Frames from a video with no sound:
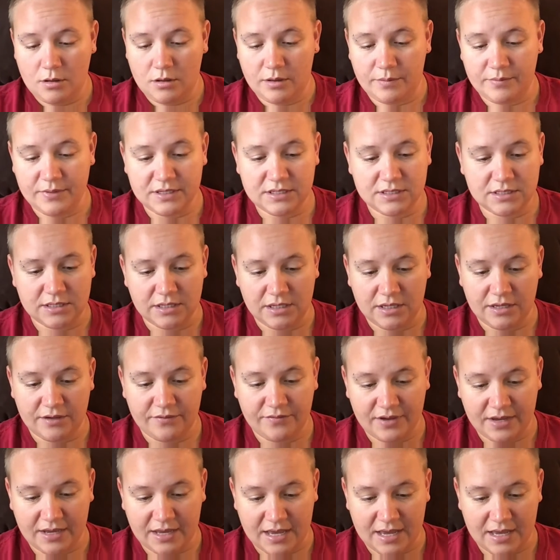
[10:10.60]
Let me see
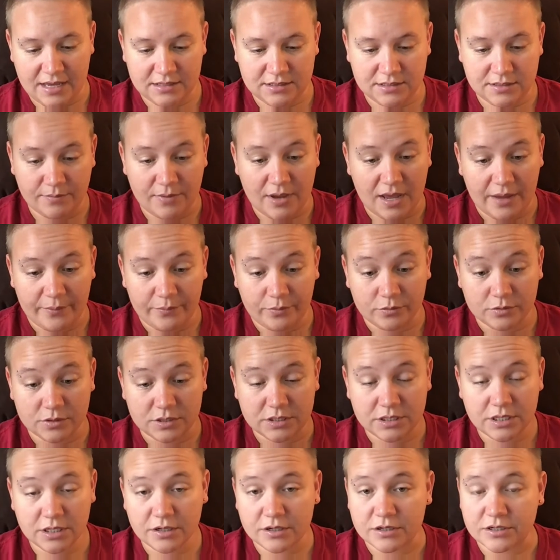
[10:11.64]
if I got some Apple
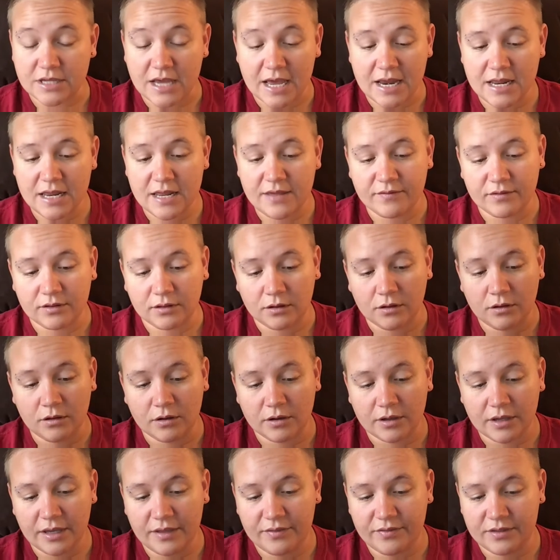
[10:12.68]
stickers. I didn't even
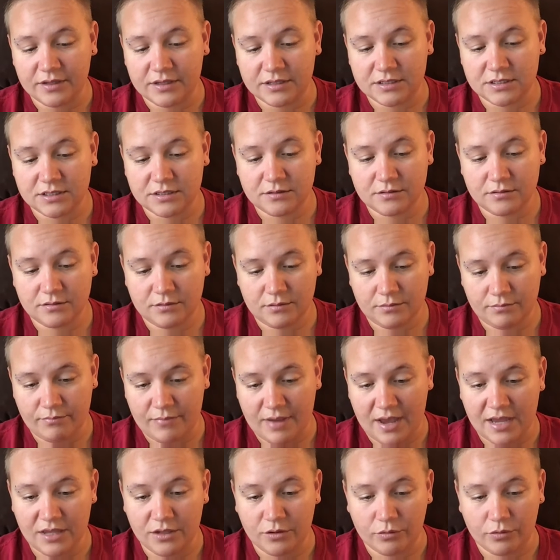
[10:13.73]
look in this
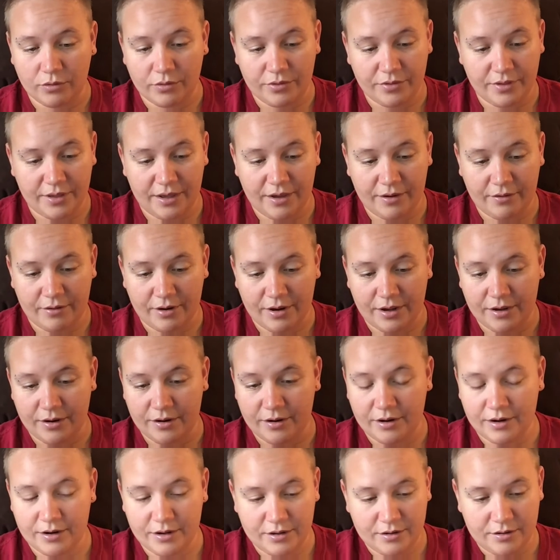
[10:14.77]
manual thing right
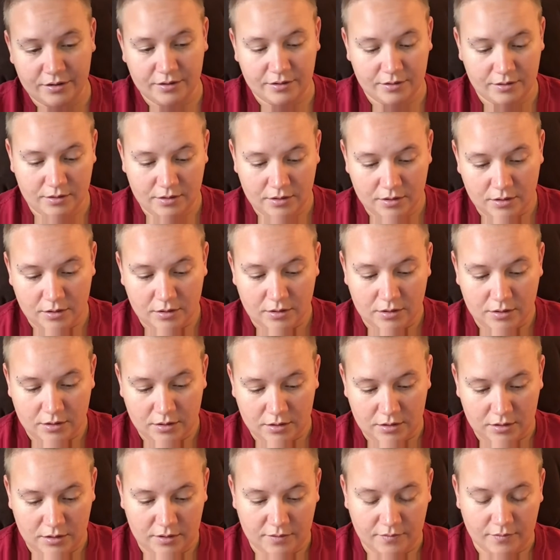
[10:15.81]
here. I didn't
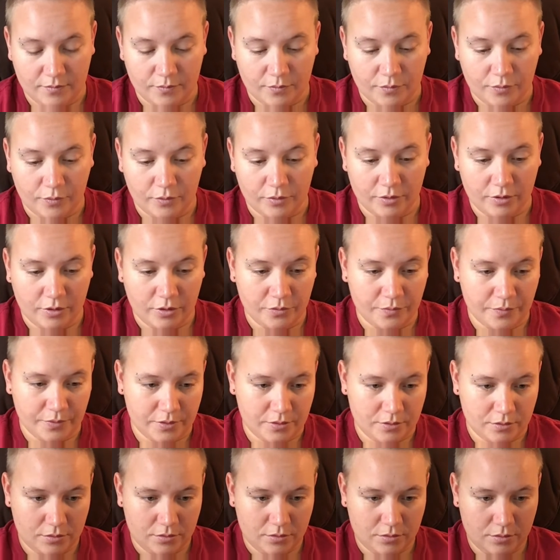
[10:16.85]
even pull it
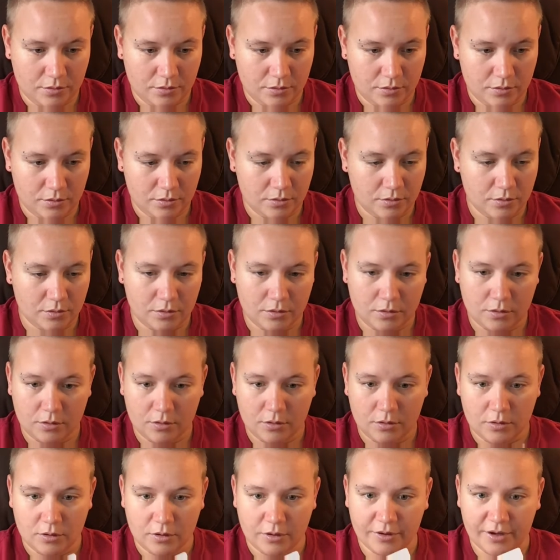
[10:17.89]
open.
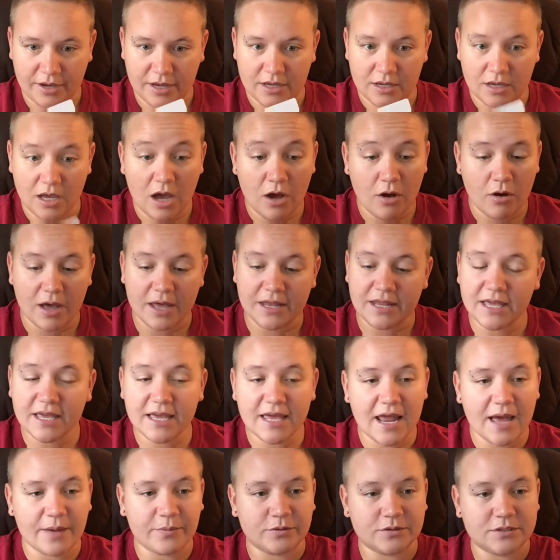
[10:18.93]
Okay. Oh, I did
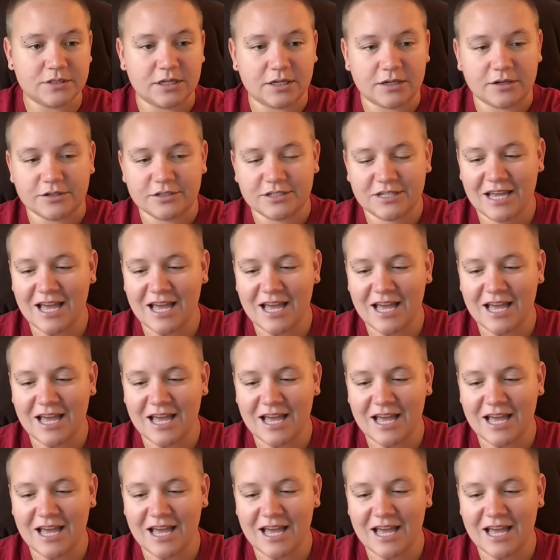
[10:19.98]
get Apple stickers.